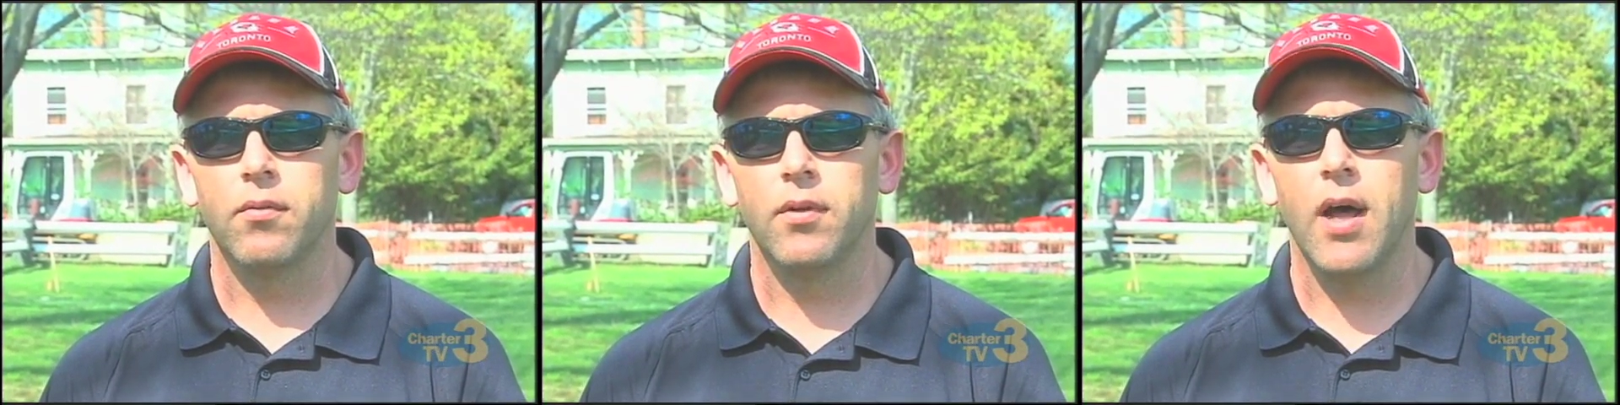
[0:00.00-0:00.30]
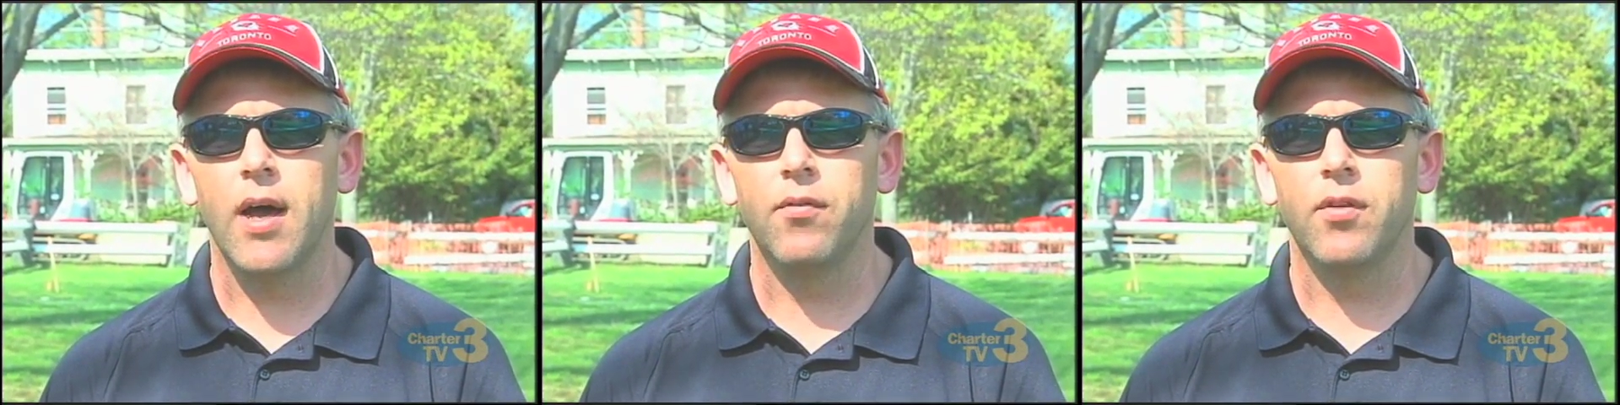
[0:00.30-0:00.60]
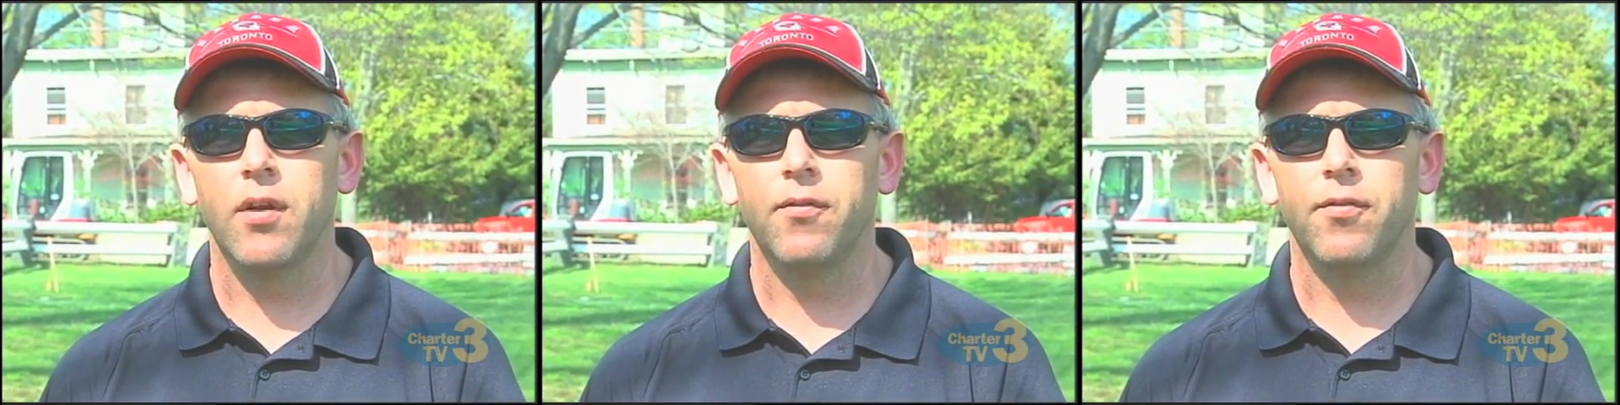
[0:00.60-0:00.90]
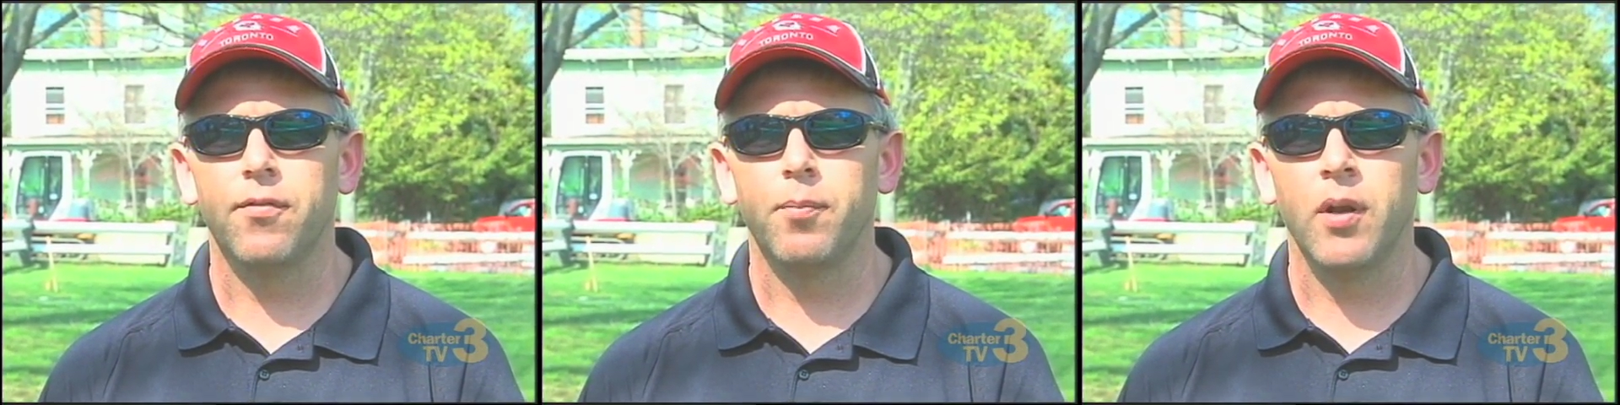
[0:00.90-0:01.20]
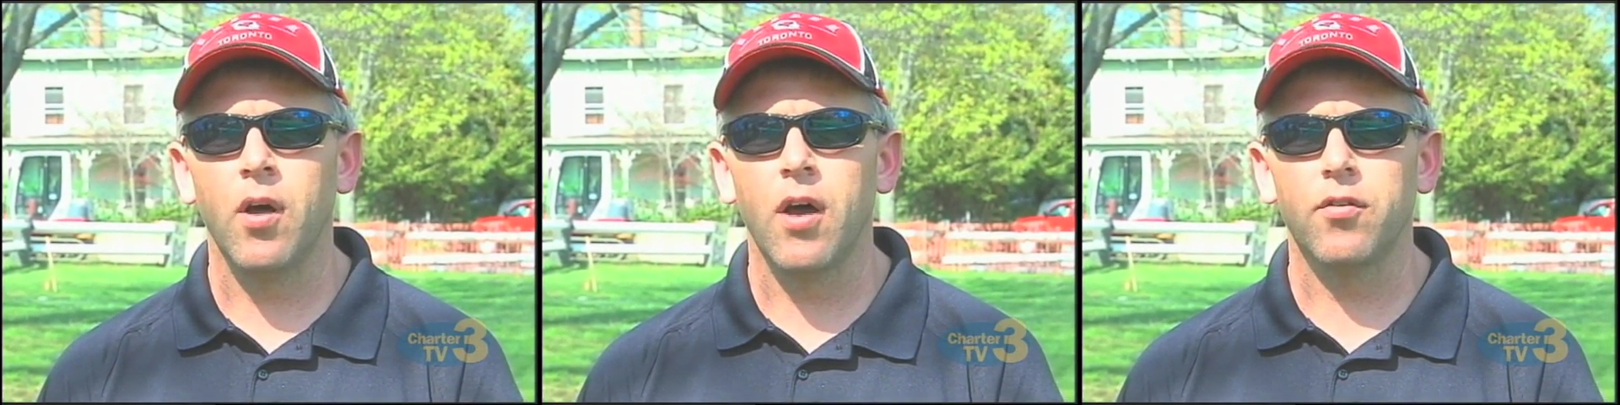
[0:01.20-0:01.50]
lives that have been
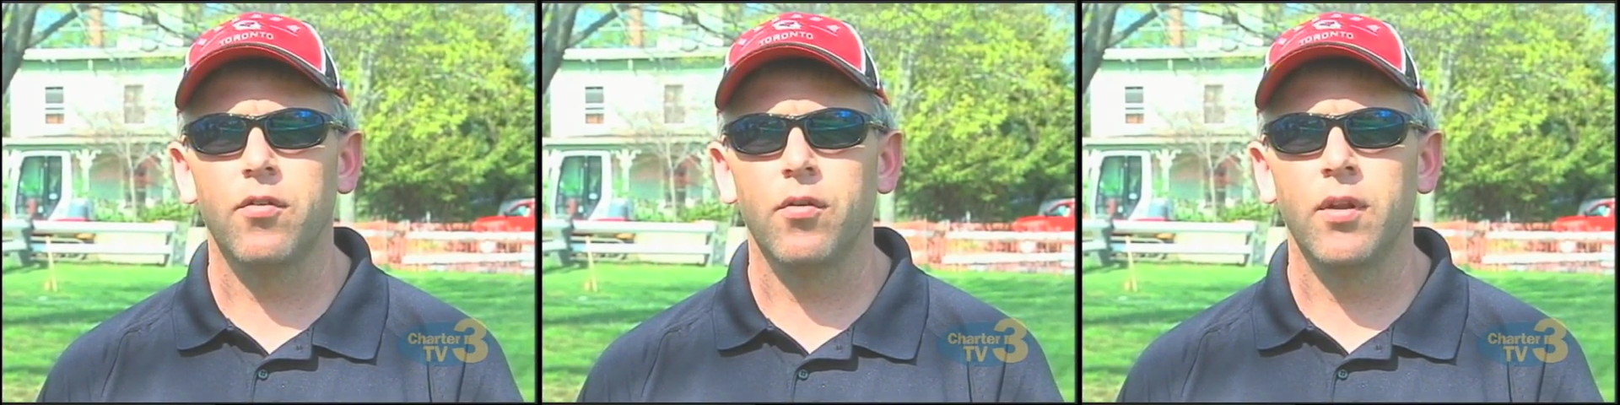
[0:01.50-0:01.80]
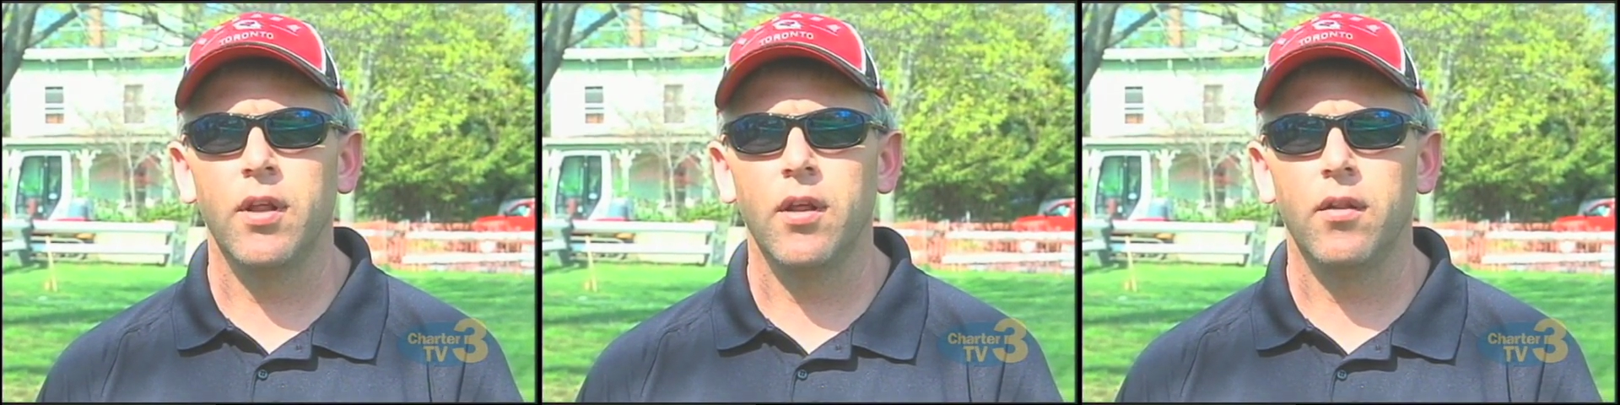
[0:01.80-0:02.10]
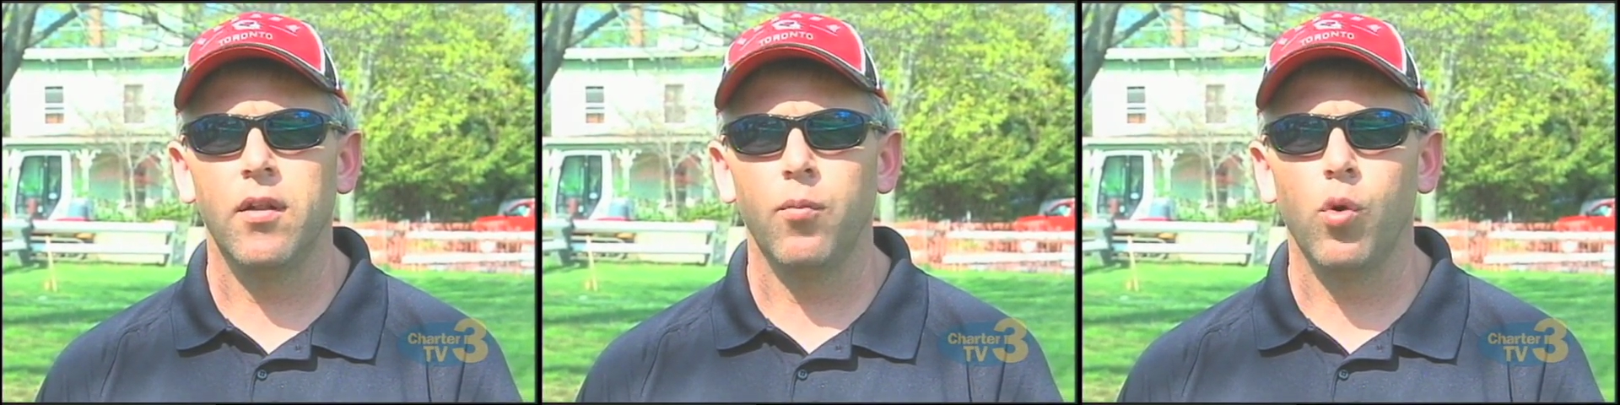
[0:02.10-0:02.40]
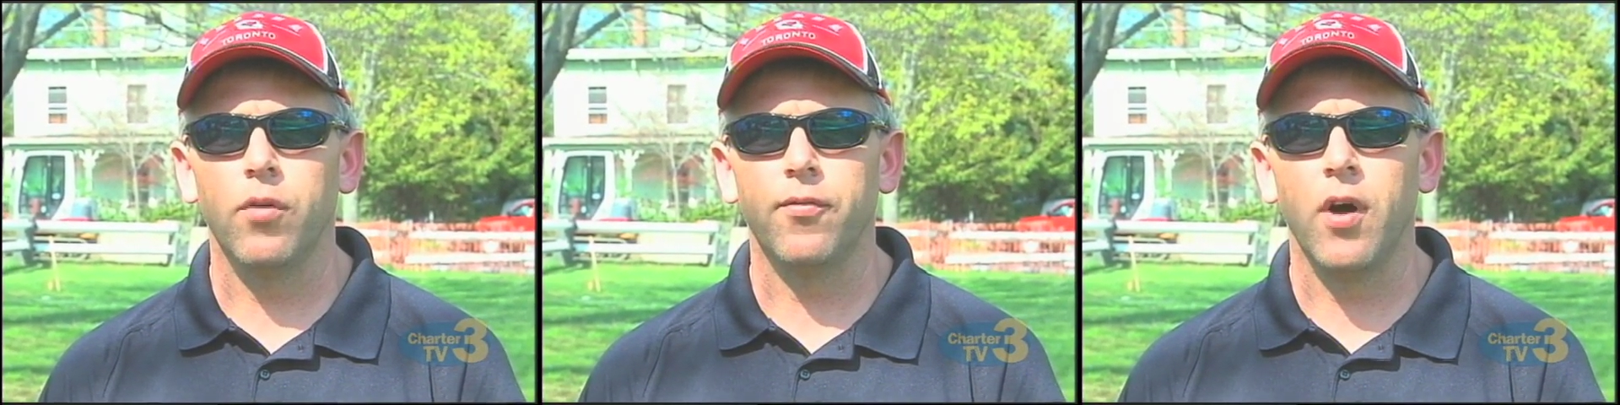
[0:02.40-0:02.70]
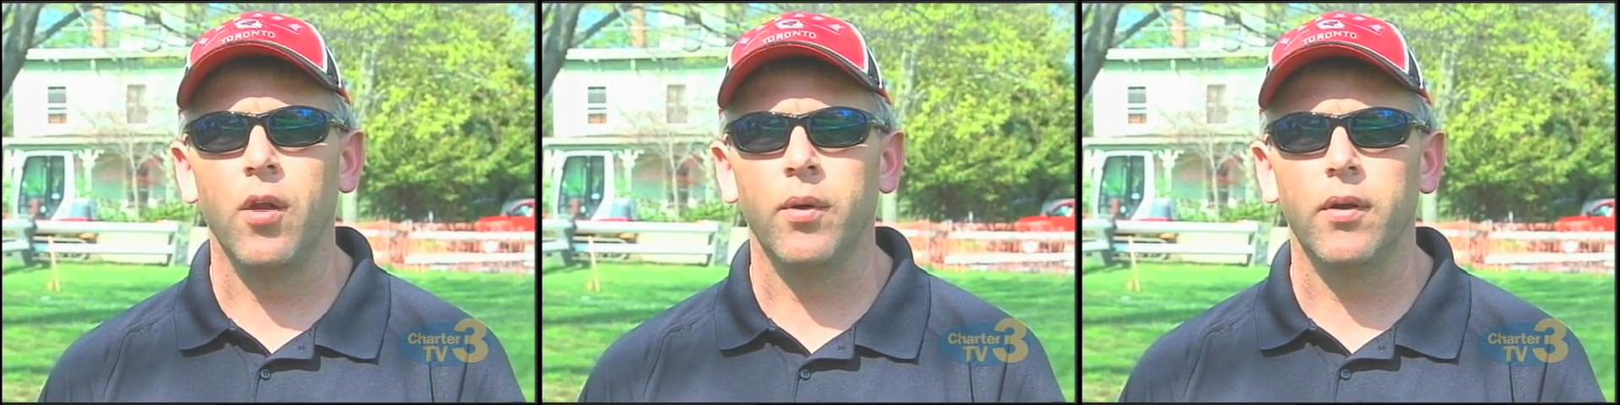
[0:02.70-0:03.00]
lost during the, the war
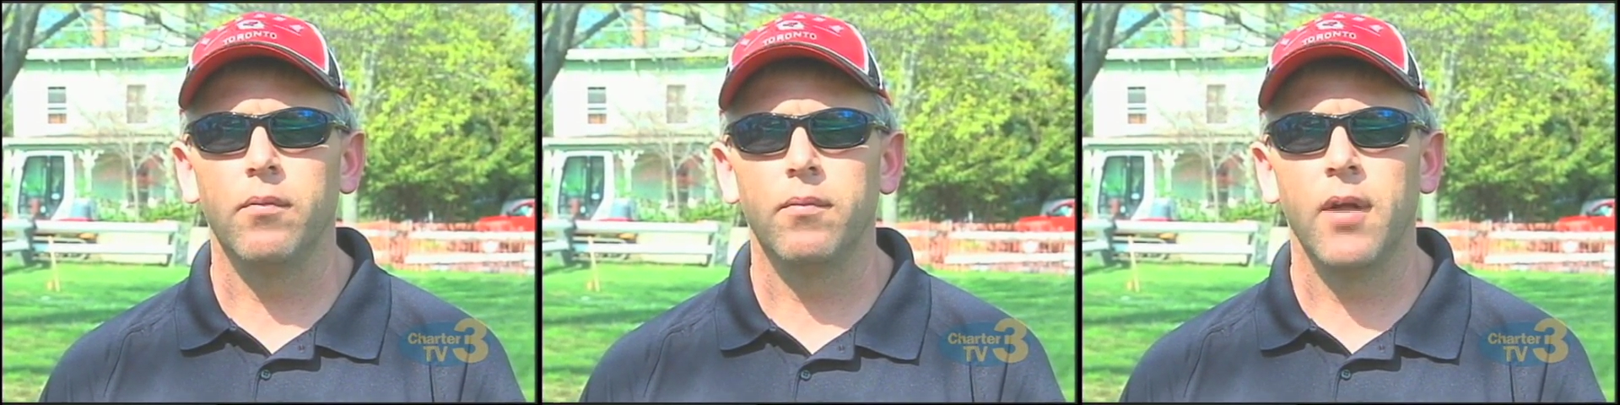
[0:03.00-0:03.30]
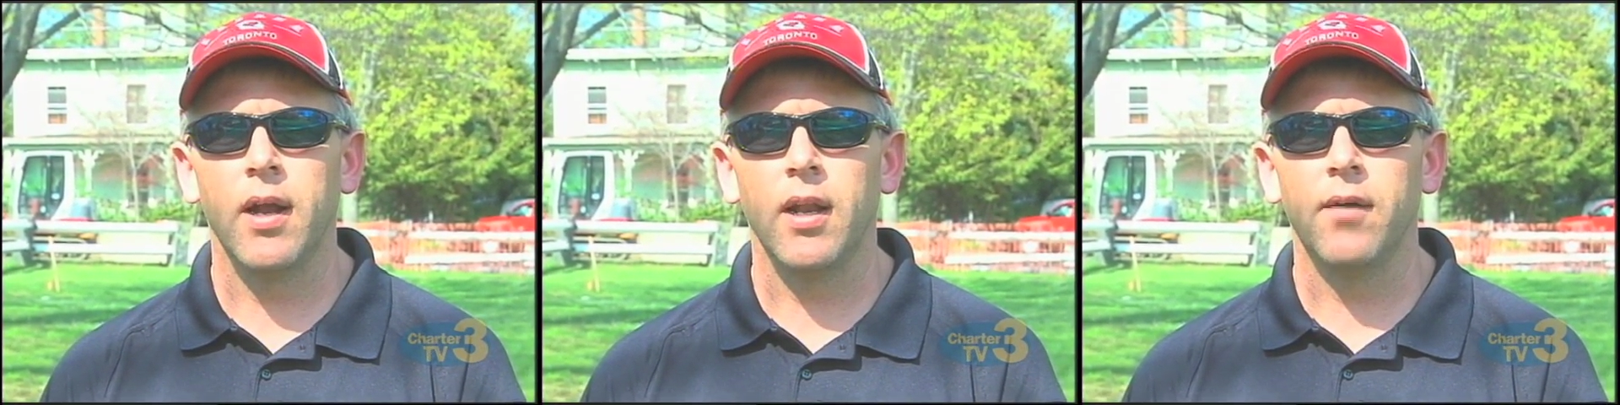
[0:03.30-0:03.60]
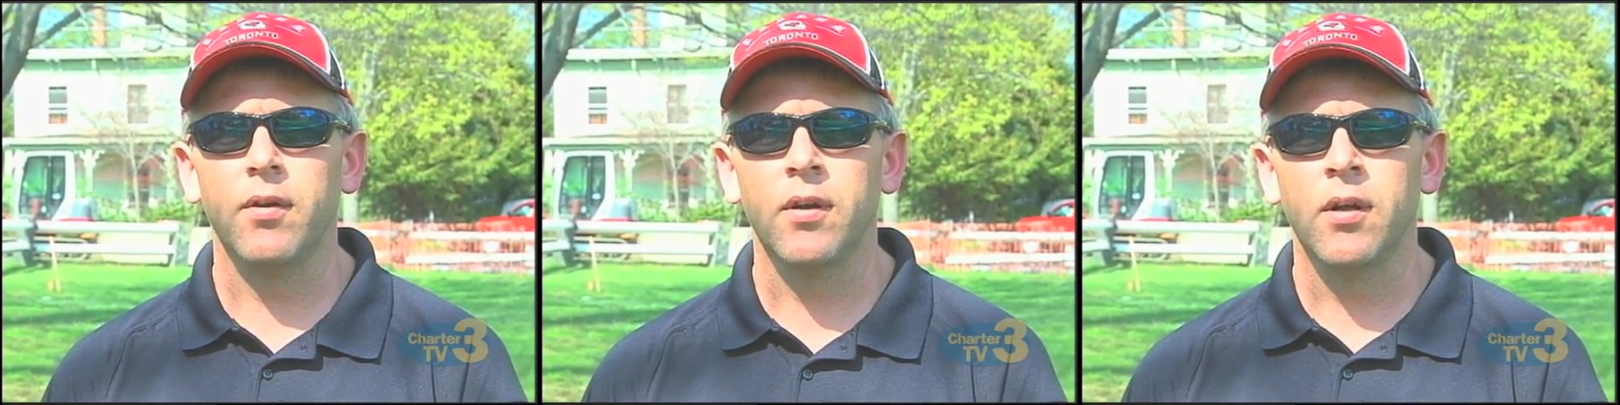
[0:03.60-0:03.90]
following 9-11. Um,